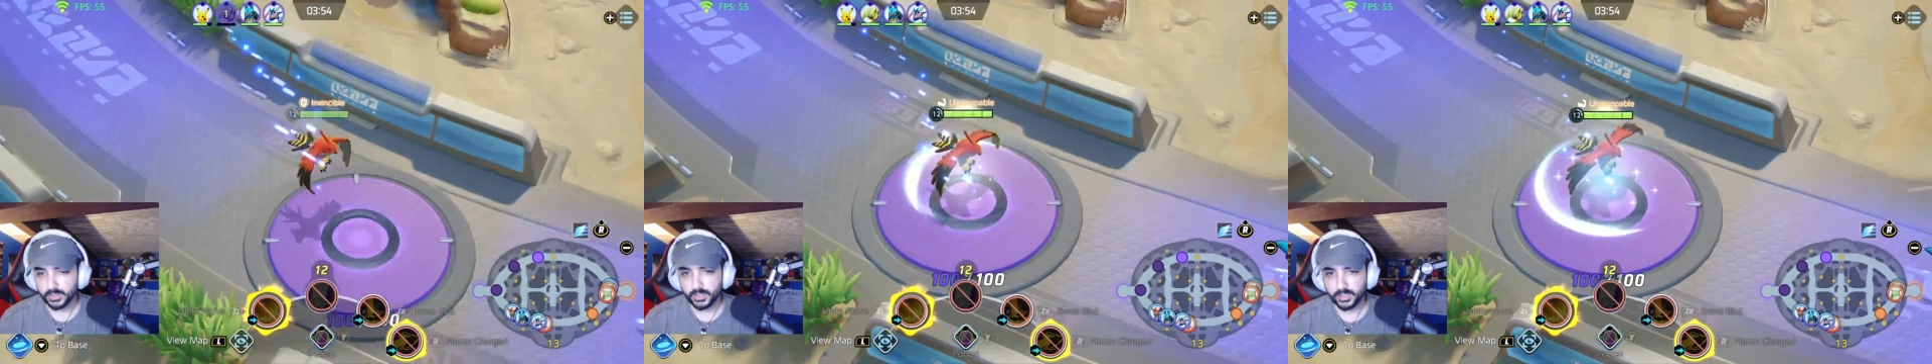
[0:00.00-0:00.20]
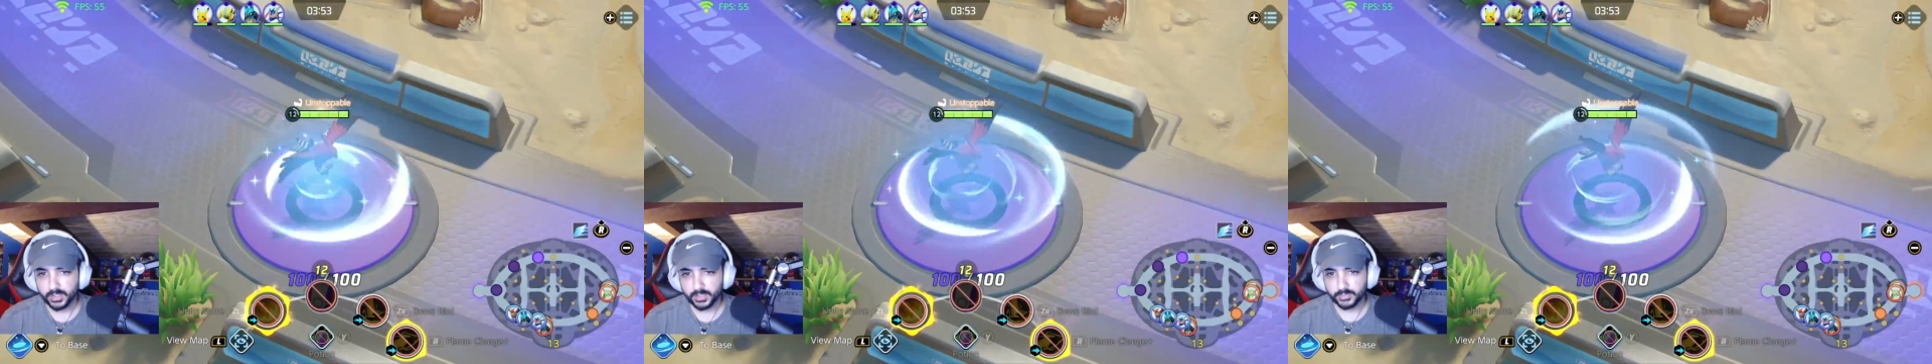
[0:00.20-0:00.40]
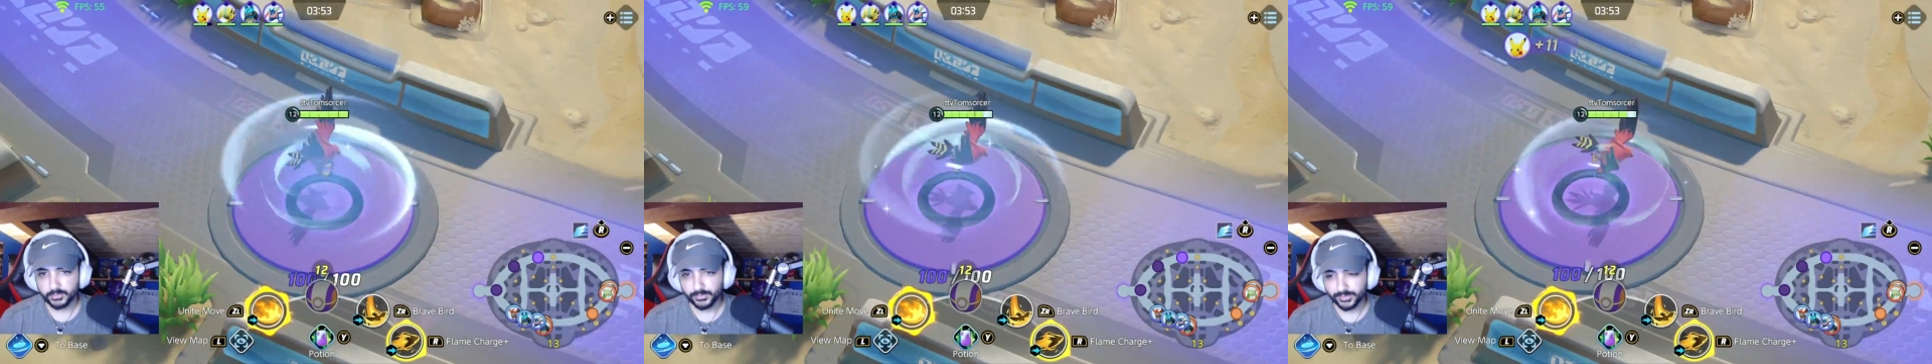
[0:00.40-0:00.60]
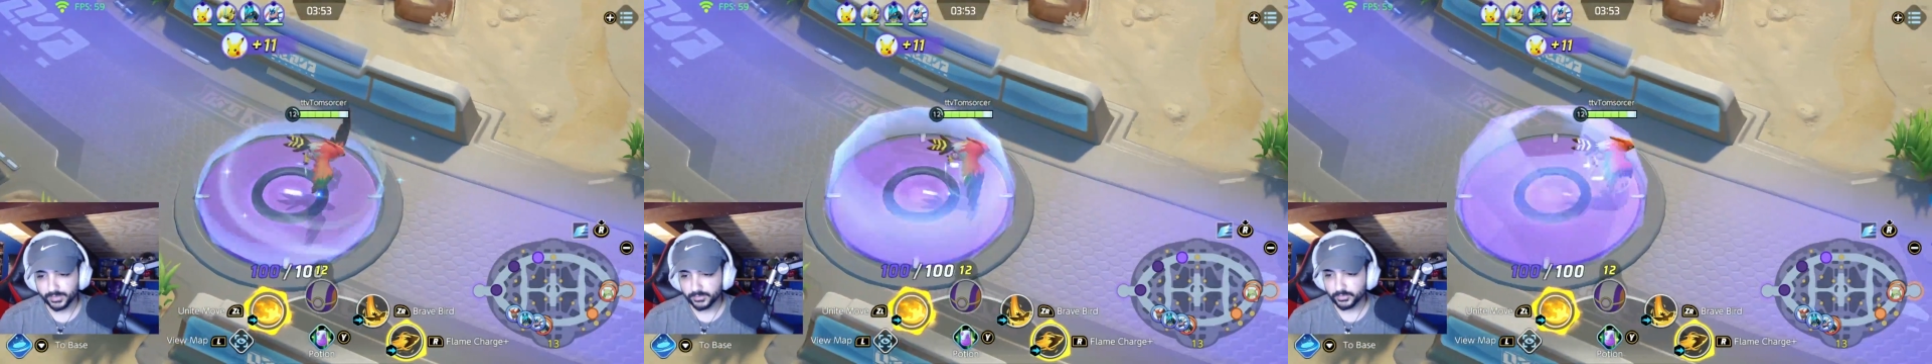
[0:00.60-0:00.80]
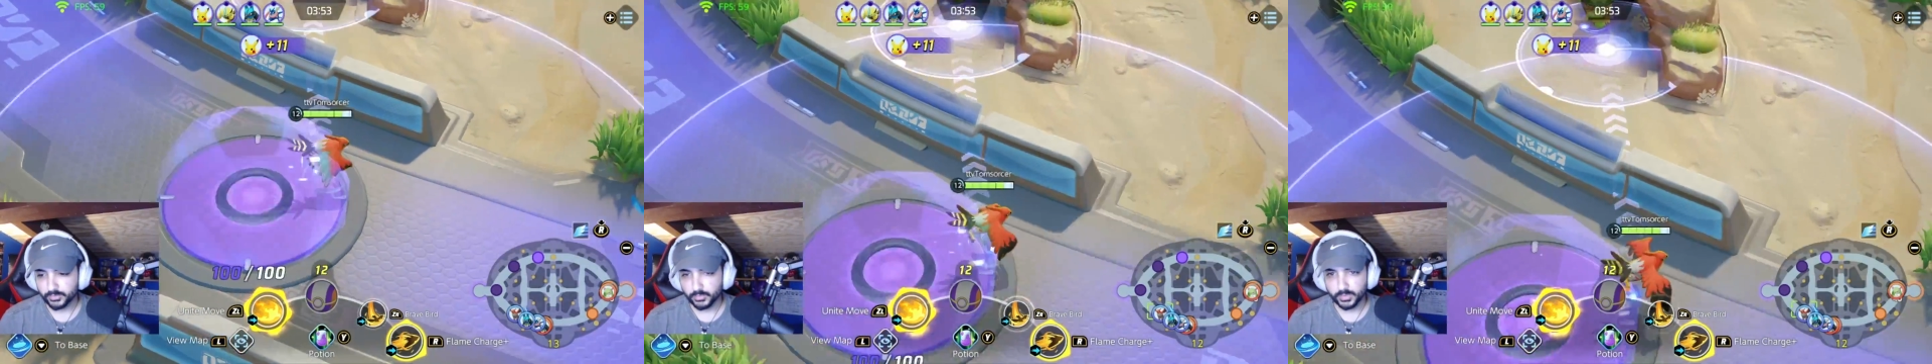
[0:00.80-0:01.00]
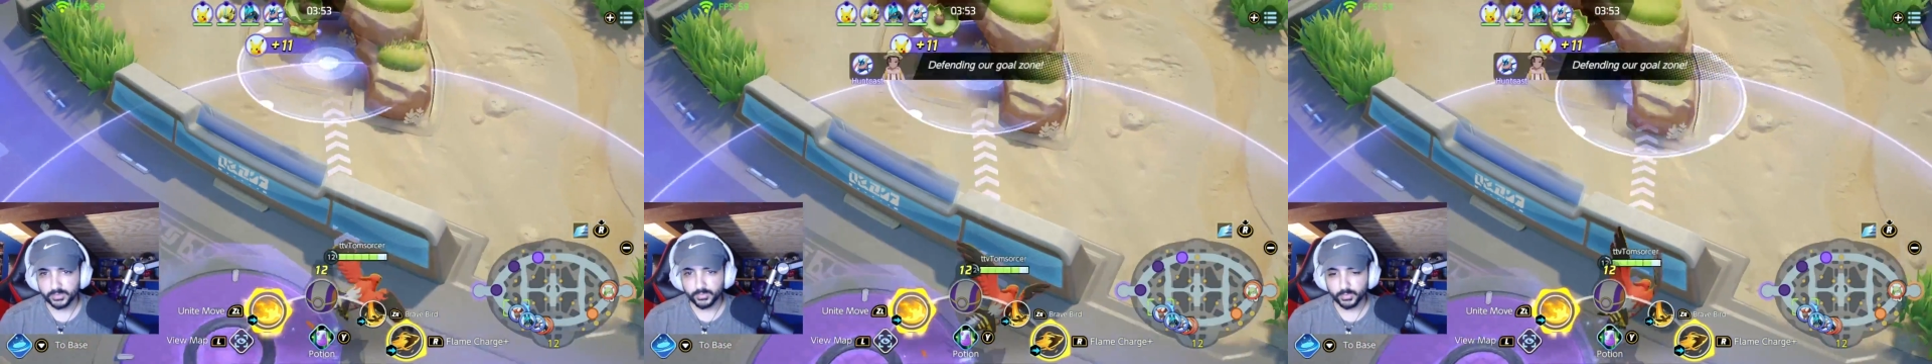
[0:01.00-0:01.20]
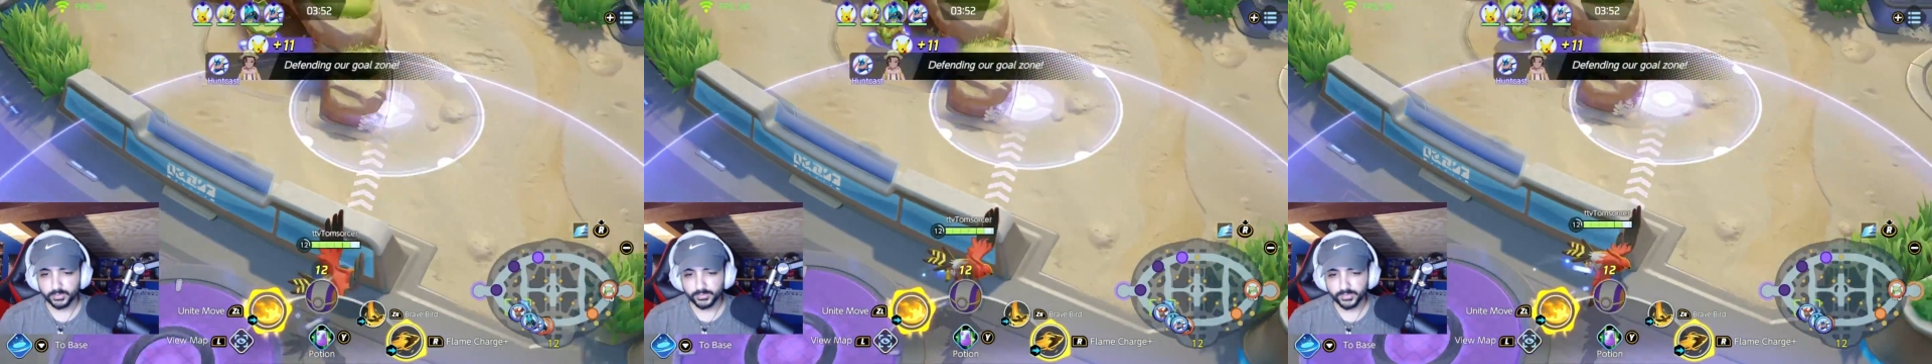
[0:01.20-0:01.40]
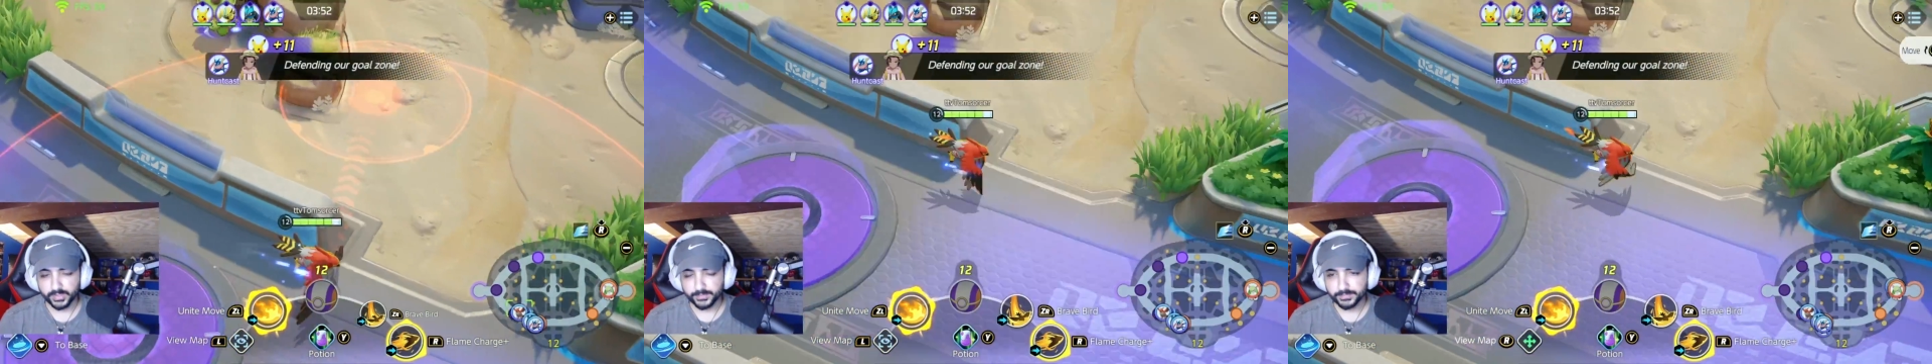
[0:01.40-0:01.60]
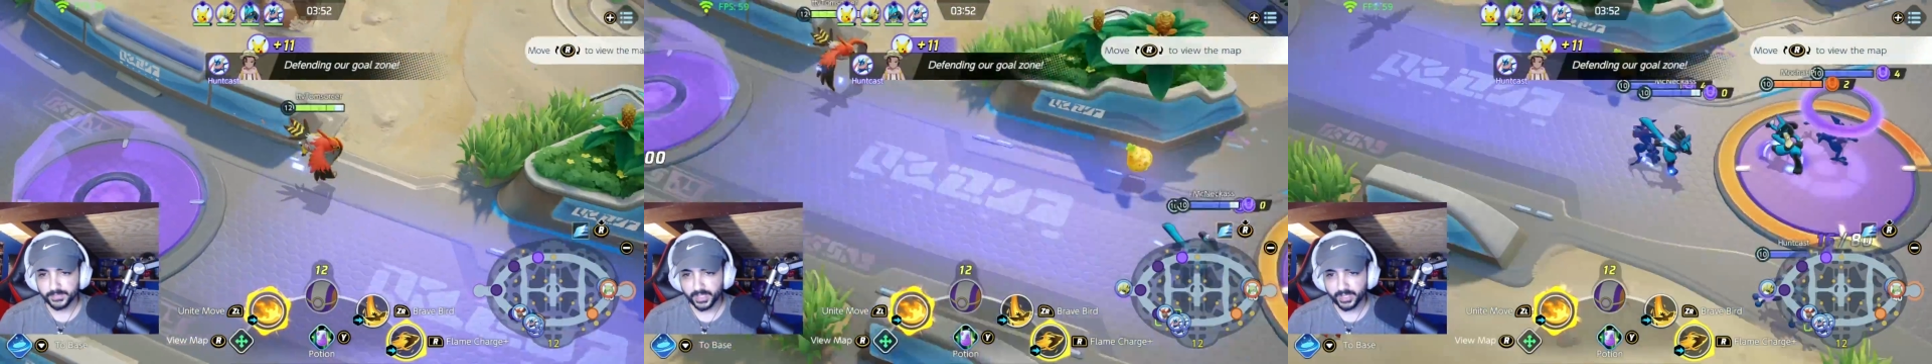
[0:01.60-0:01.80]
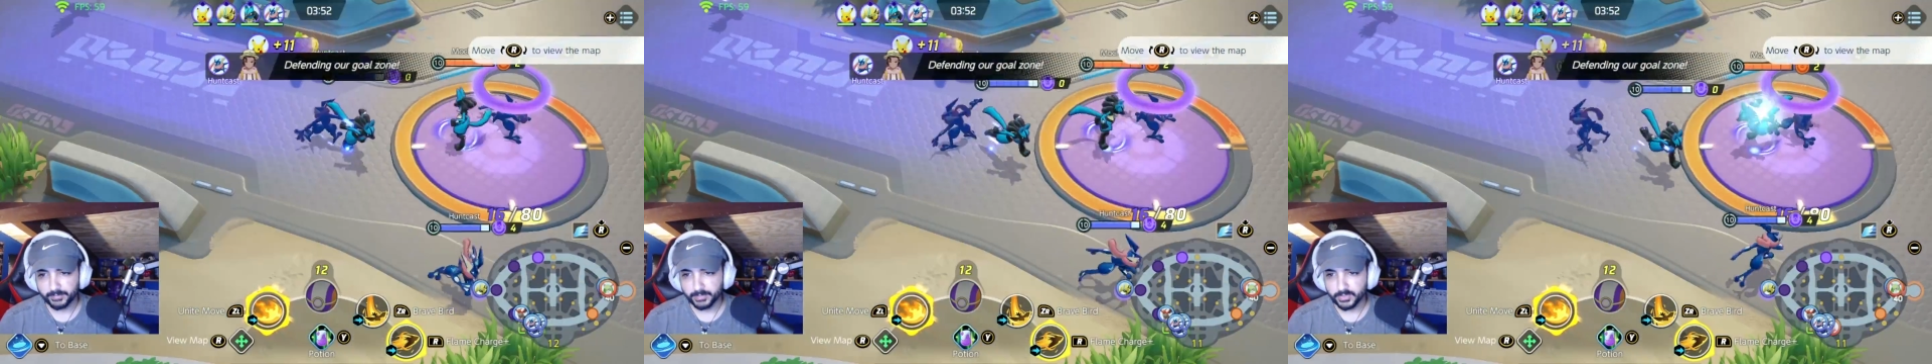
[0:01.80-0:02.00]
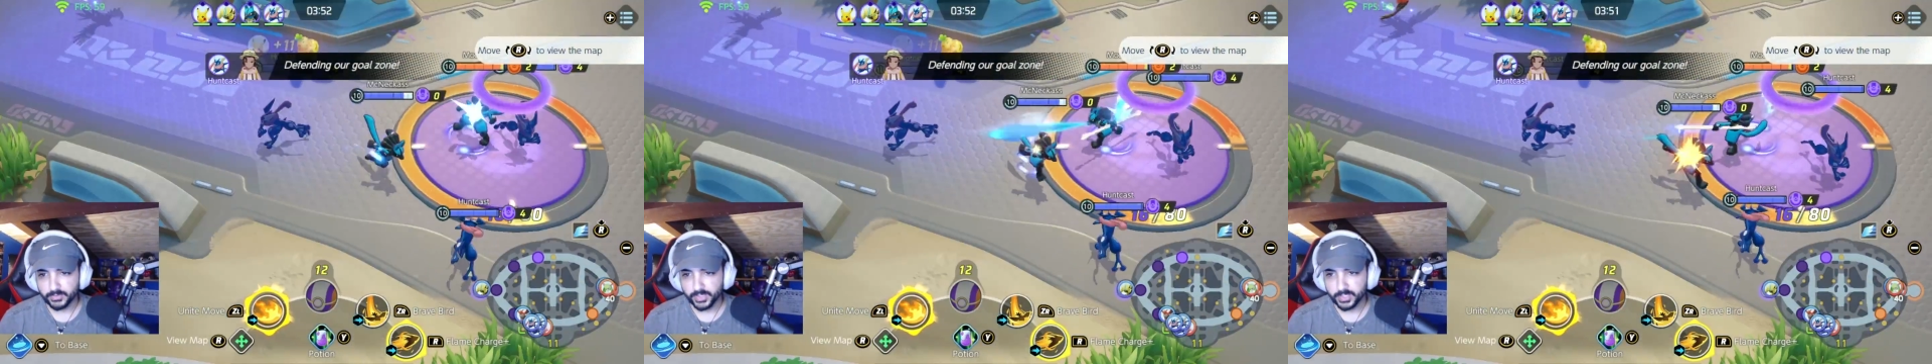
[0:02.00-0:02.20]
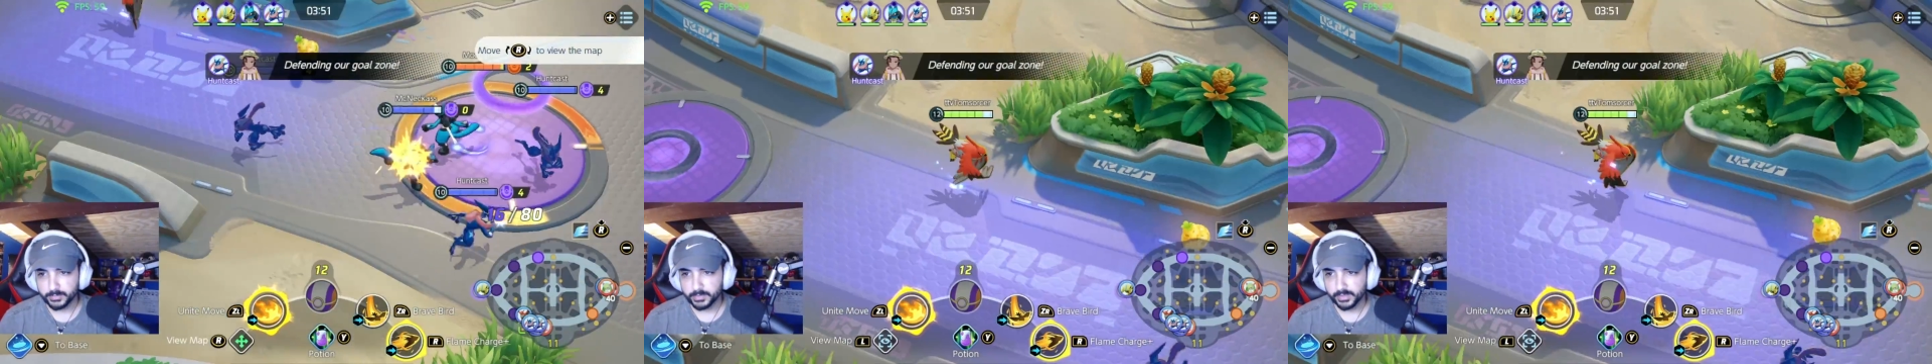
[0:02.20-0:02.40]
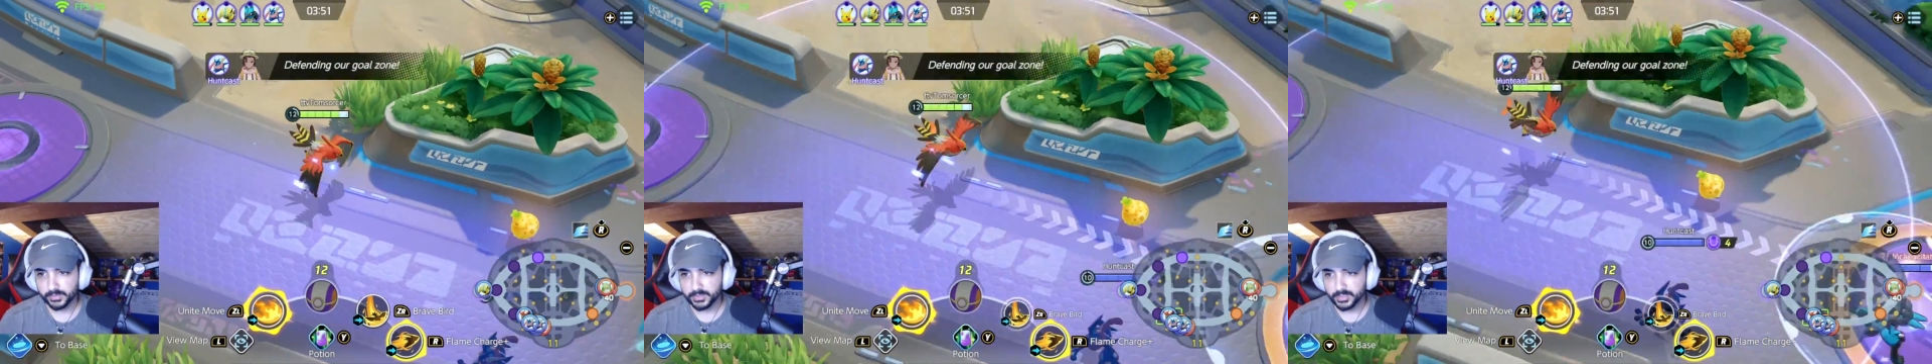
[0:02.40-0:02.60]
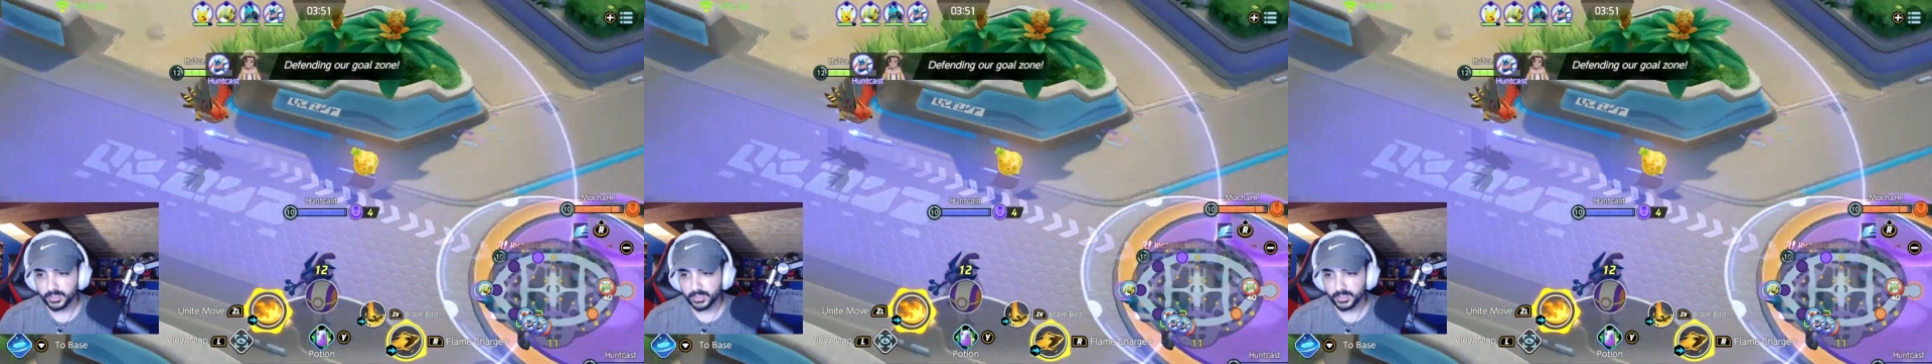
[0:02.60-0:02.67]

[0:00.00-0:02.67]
and just head straight towards that. I have my Unite ability up.